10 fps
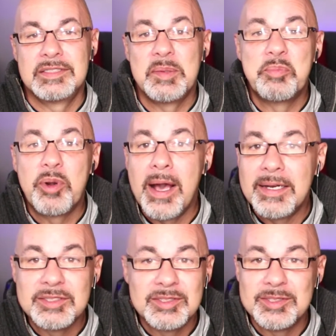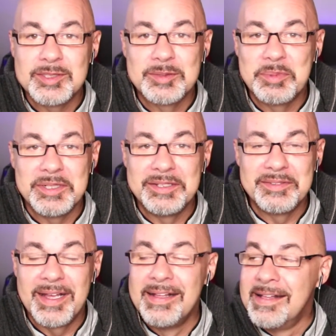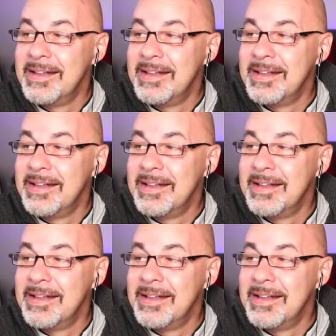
Some Protestants believe that.